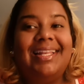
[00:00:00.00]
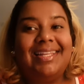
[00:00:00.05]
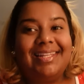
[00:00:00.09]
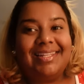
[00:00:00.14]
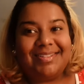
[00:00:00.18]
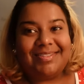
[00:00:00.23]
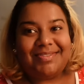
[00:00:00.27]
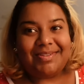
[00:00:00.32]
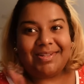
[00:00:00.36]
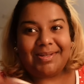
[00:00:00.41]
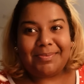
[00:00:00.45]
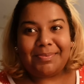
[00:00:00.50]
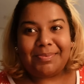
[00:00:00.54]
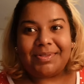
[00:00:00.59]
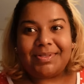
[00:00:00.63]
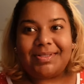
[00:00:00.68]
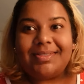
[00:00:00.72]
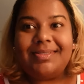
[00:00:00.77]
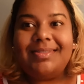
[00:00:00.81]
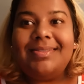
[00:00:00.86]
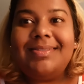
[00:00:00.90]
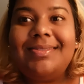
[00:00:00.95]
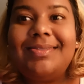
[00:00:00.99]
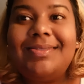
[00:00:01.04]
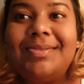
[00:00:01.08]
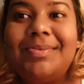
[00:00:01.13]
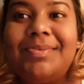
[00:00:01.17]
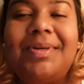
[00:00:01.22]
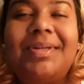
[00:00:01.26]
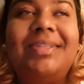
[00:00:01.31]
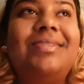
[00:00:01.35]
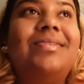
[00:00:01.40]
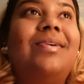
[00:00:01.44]
literally put
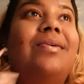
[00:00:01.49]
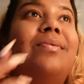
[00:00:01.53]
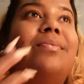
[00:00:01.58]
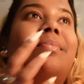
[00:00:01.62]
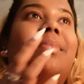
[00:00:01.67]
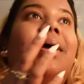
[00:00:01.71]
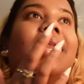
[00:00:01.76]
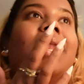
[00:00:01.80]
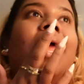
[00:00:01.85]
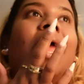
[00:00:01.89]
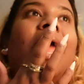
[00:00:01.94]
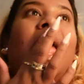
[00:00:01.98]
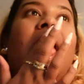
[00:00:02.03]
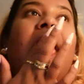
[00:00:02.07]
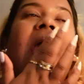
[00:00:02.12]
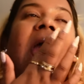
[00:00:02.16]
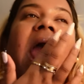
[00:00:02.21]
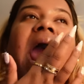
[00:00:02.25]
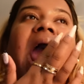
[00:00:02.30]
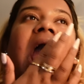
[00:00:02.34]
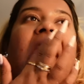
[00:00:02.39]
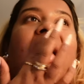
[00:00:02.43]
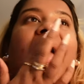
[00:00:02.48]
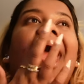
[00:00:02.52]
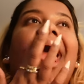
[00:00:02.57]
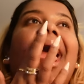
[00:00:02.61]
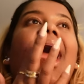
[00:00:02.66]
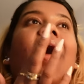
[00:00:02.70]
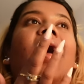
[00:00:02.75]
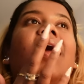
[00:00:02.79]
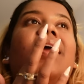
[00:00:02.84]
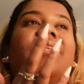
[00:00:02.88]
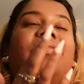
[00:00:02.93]
too much on. But
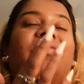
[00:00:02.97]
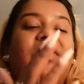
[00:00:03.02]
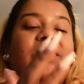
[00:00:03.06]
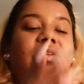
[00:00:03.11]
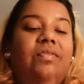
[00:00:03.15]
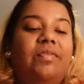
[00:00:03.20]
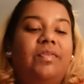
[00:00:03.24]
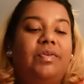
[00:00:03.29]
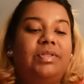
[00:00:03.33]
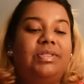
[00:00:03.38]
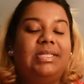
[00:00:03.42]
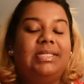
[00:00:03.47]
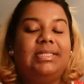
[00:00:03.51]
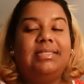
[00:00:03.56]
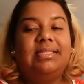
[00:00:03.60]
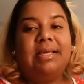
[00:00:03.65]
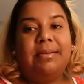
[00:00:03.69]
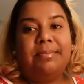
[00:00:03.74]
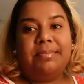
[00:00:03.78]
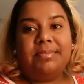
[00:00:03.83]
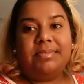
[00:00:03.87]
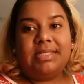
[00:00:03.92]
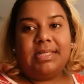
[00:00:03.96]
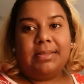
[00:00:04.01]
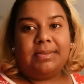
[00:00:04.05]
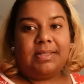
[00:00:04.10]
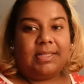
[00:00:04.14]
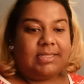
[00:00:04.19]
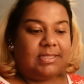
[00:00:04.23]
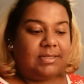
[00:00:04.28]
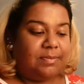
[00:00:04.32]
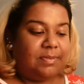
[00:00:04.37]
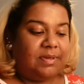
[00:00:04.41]
if you notice,
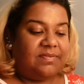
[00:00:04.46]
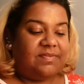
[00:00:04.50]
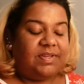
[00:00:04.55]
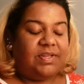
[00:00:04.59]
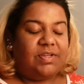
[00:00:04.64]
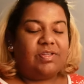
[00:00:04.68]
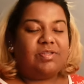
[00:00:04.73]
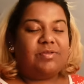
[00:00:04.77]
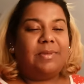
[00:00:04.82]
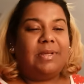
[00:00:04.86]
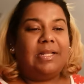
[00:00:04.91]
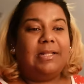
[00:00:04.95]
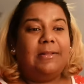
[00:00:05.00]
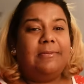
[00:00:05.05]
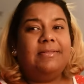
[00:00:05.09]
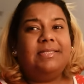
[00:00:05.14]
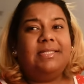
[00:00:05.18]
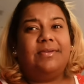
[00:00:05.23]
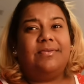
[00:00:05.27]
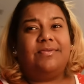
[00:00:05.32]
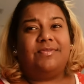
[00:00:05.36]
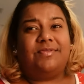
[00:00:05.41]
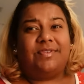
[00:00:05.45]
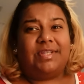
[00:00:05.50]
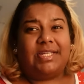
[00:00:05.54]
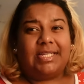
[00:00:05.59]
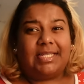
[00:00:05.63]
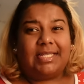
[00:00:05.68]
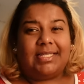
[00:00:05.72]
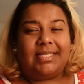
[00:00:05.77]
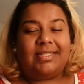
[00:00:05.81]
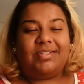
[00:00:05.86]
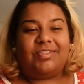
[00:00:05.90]
sometimes in my videos, my lips are
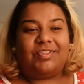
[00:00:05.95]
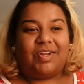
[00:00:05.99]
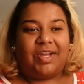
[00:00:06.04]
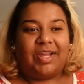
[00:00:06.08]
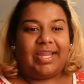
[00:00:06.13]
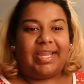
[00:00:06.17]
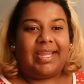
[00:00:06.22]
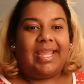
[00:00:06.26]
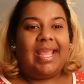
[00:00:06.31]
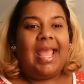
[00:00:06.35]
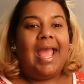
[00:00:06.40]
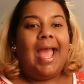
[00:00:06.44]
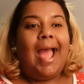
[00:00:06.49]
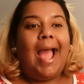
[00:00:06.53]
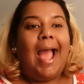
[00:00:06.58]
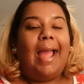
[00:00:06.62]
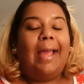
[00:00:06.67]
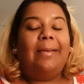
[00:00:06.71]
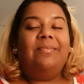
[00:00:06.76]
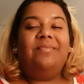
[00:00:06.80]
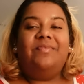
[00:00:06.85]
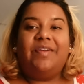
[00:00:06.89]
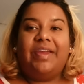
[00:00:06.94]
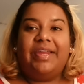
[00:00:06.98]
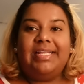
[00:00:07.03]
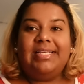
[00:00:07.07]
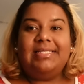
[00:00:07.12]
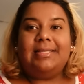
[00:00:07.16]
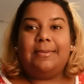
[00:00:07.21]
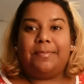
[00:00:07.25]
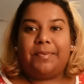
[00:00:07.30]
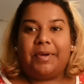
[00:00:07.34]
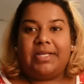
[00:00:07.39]
really dry. I'm very
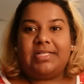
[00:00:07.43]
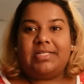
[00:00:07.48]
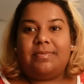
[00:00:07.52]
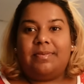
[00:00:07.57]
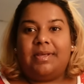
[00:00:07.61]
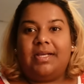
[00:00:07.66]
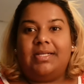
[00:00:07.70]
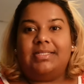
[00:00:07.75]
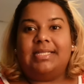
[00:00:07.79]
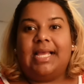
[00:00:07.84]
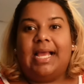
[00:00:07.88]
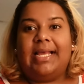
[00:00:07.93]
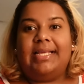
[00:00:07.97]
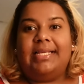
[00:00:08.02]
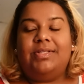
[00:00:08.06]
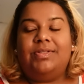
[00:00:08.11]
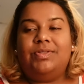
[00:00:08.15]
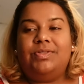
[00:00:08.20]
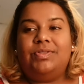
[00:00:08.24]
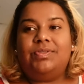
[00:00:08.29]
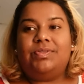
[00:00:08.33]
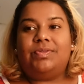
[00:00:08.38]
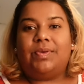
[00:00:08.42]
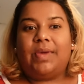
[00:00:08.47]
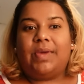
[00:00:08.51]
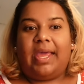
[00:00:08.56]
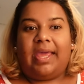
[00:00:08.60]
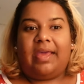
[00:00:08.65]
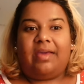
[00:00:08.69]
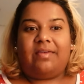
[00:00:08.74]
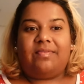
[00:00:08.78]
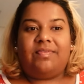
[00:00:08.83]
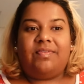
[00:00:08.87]
surprised because I used to
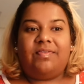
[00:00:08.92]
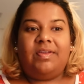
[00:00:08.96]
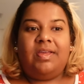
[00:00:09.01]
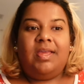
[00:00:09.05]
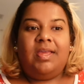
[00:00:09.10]
have